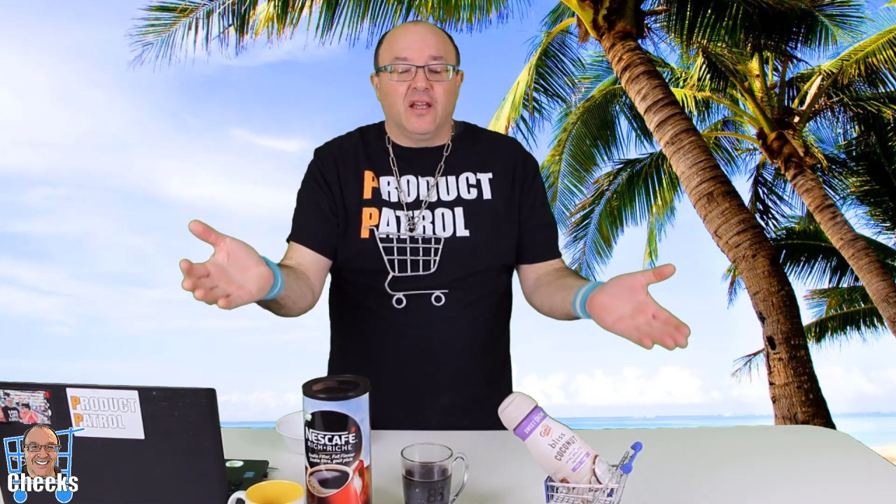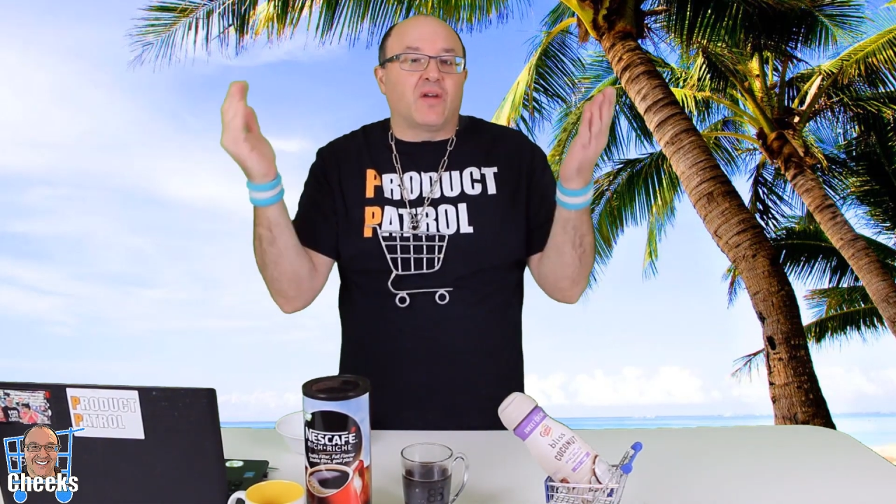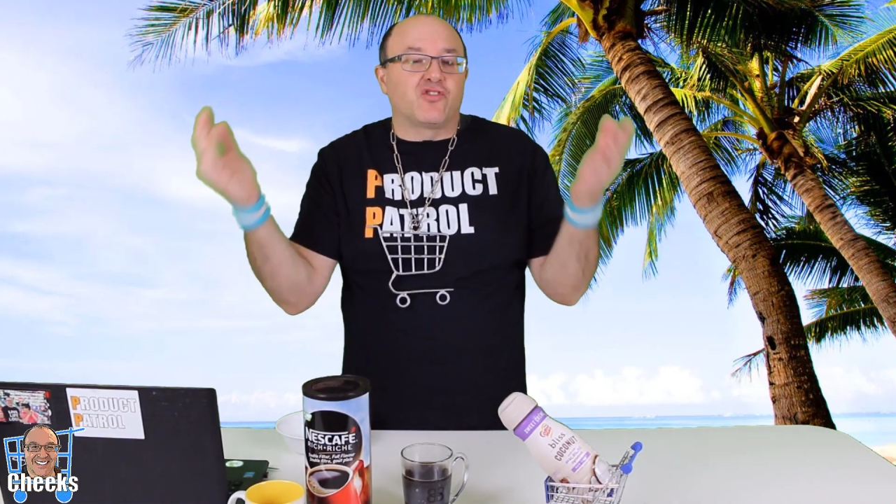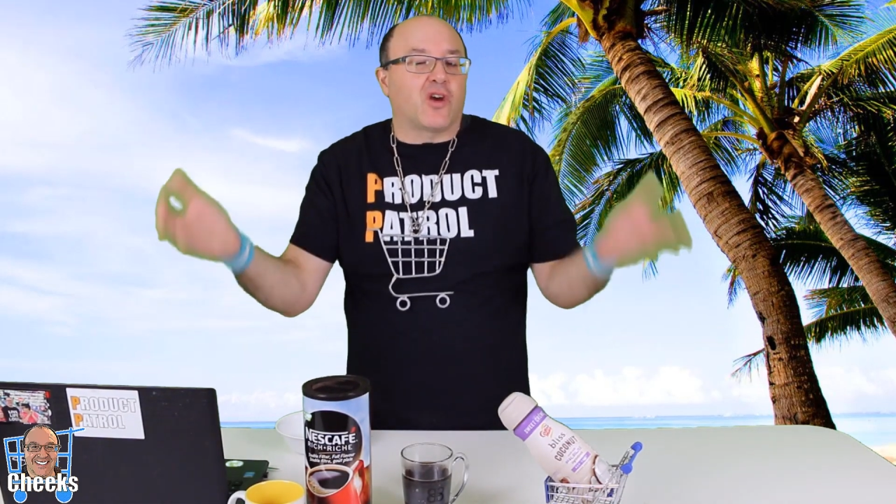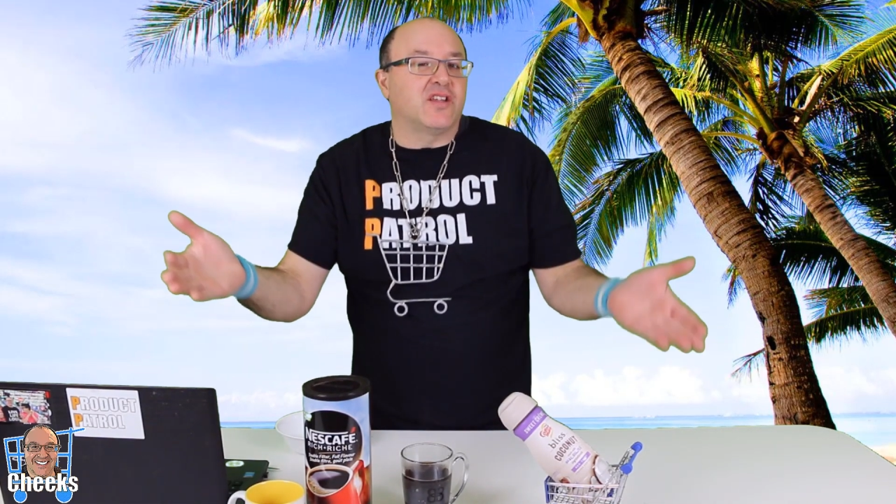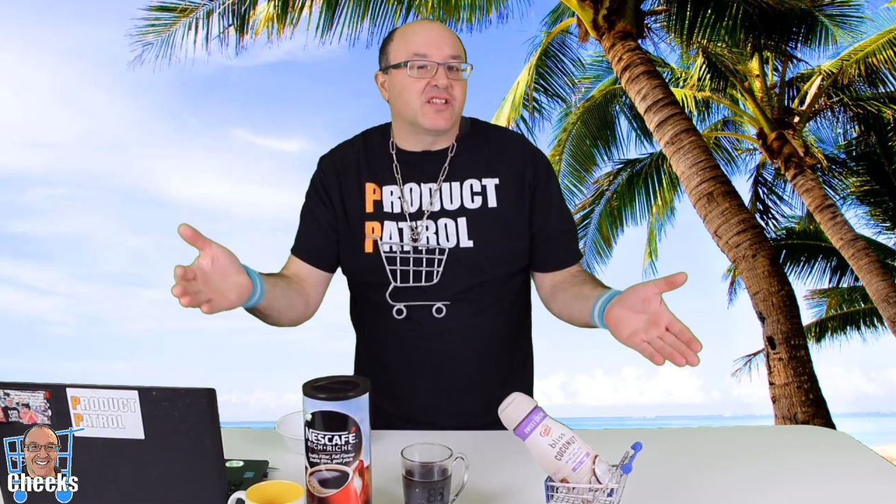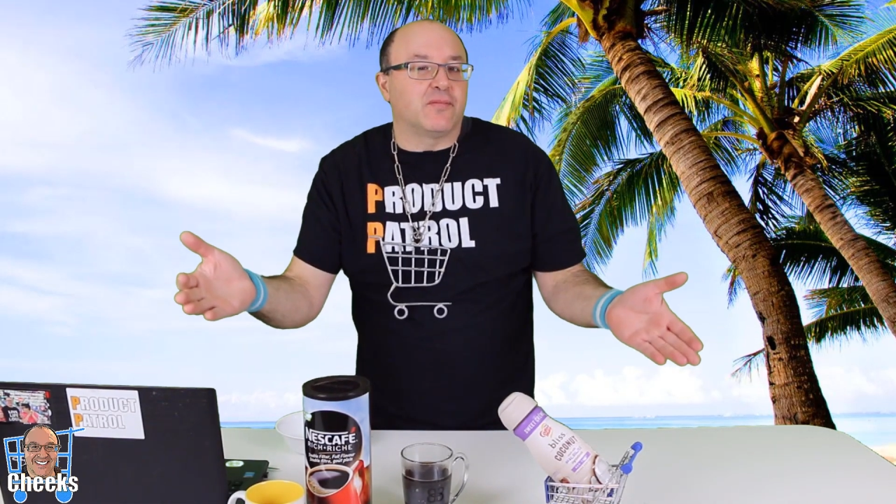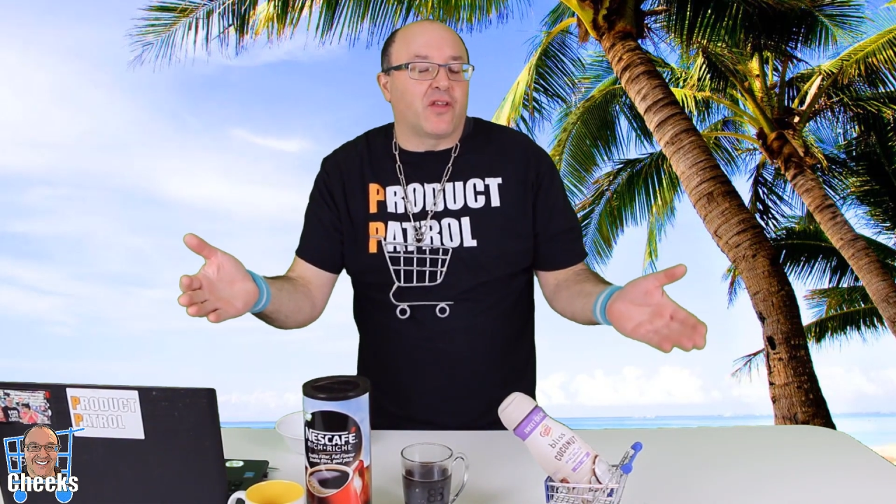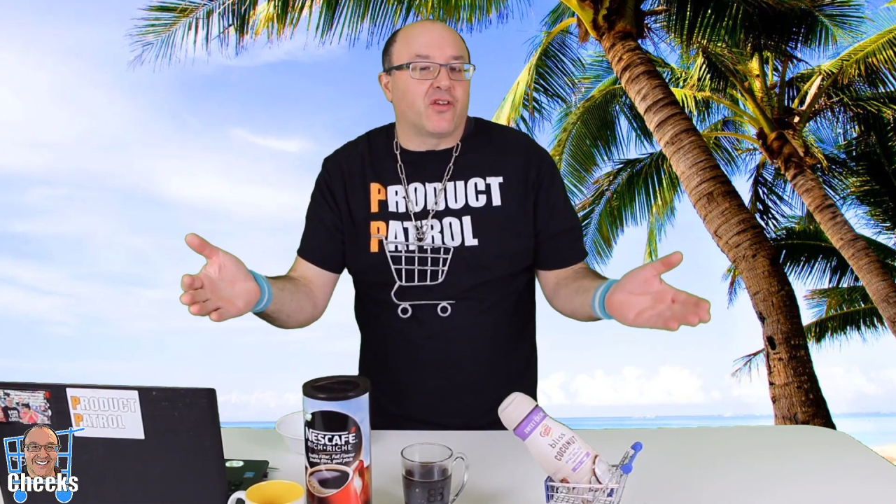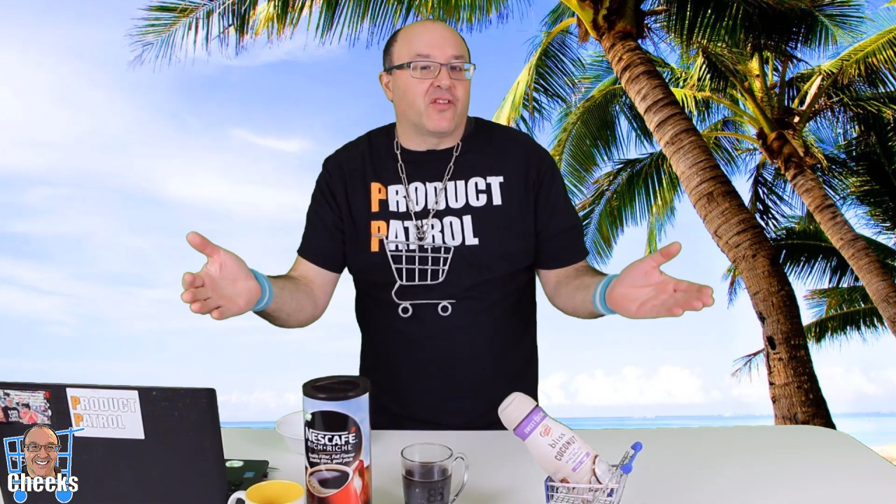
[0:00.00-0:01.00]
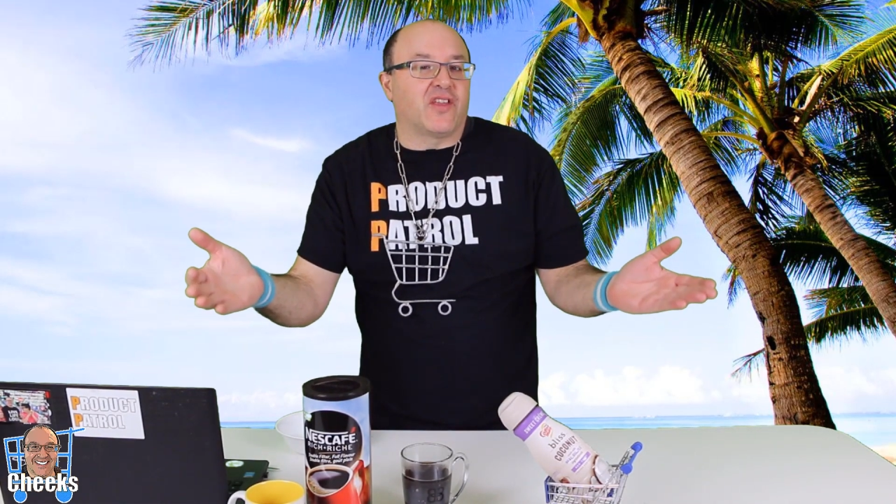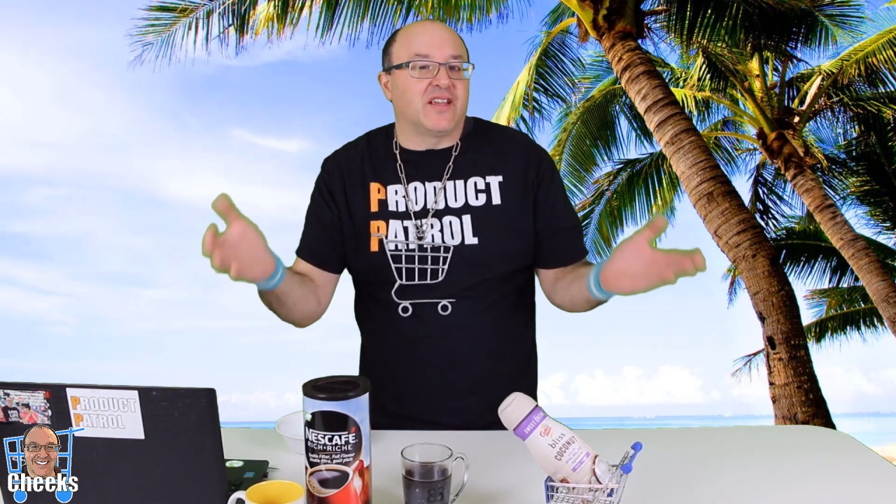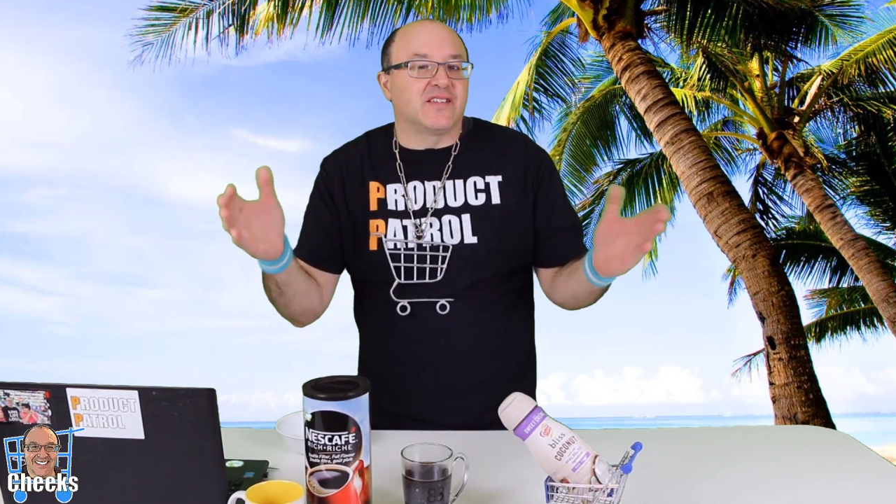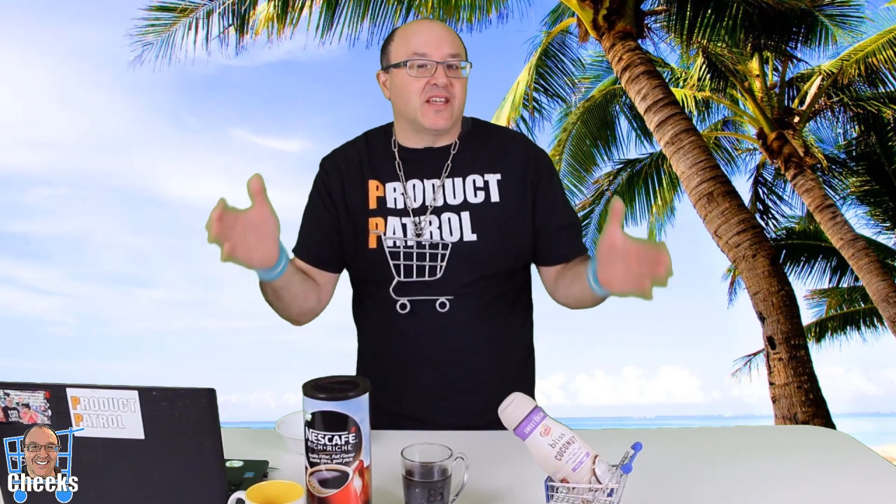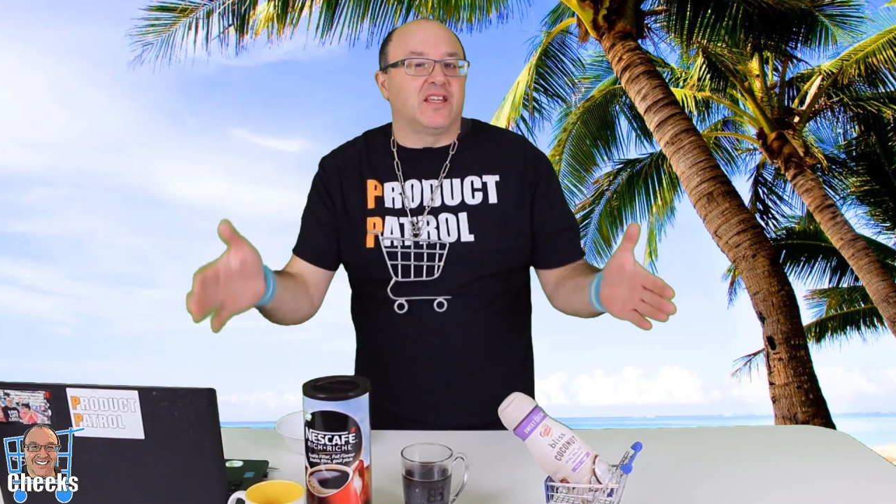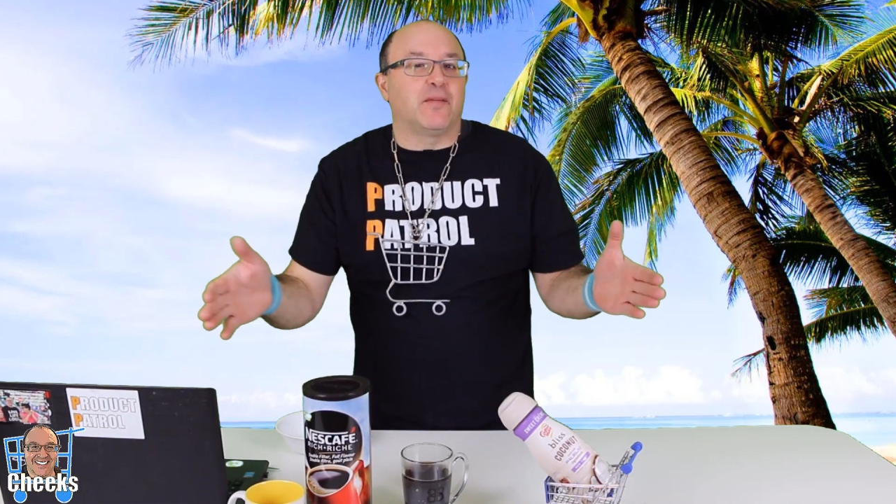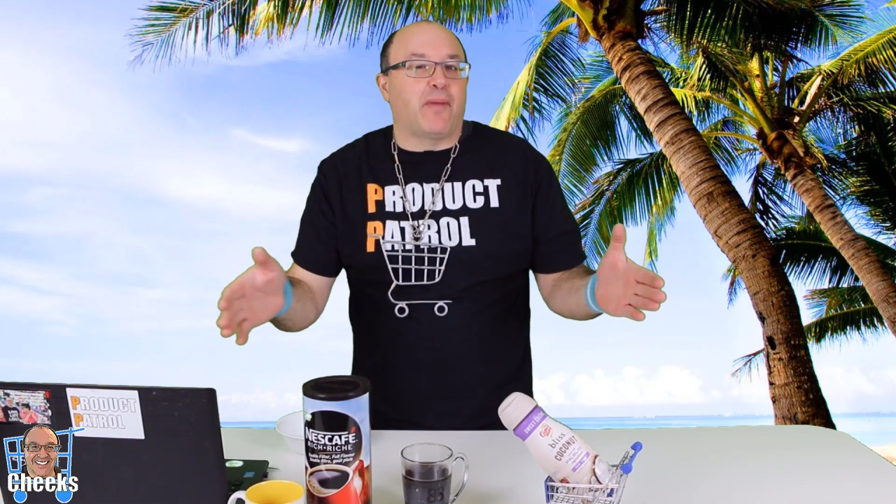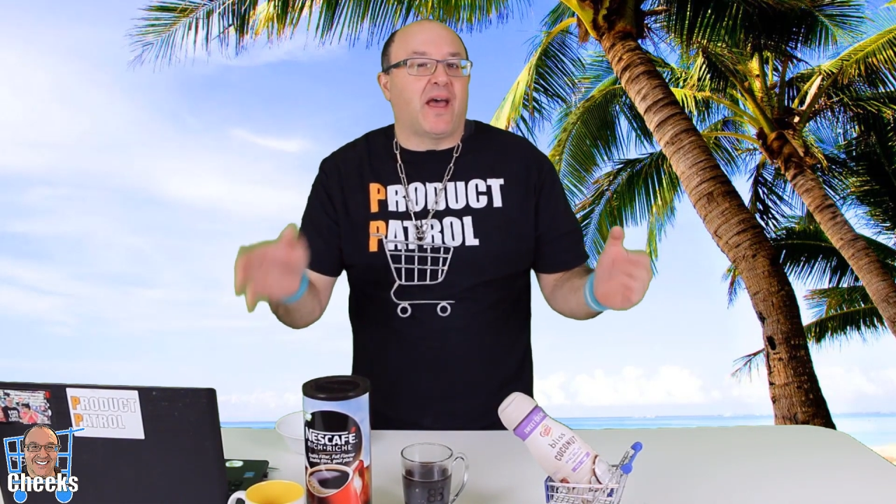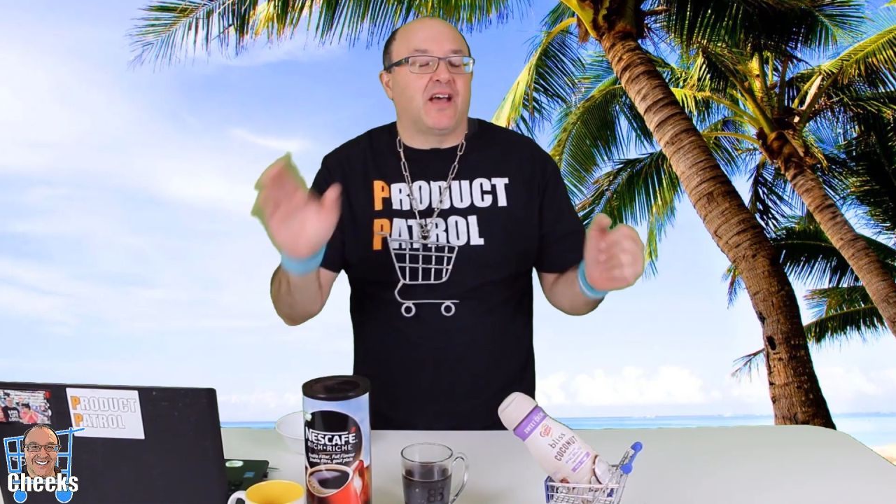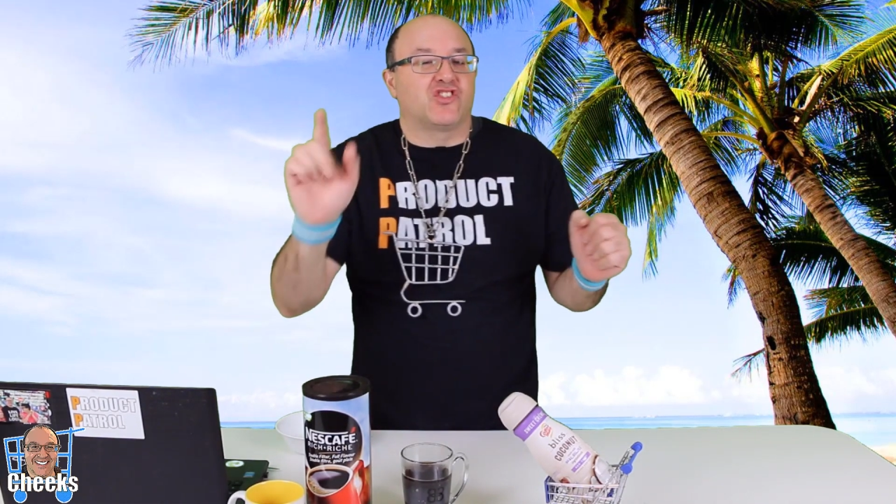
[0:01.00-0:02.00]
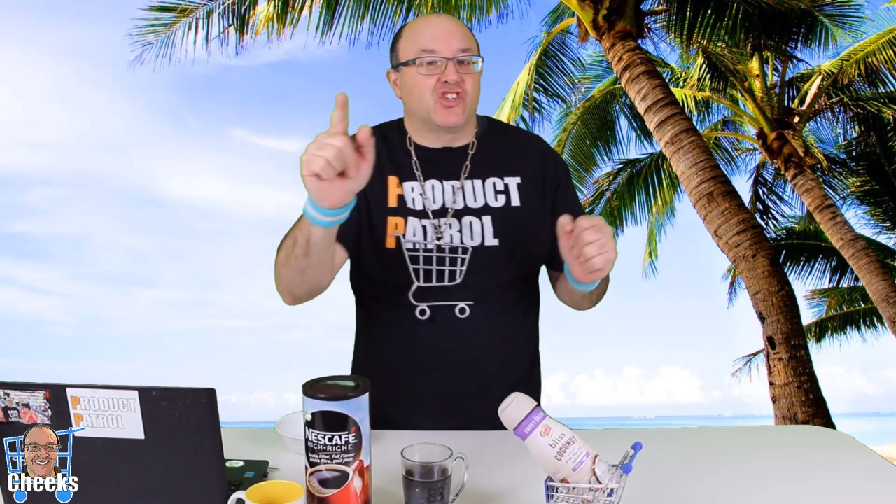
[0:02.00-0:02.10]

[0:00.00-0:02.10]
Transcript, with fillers: I've tried some other things in the past.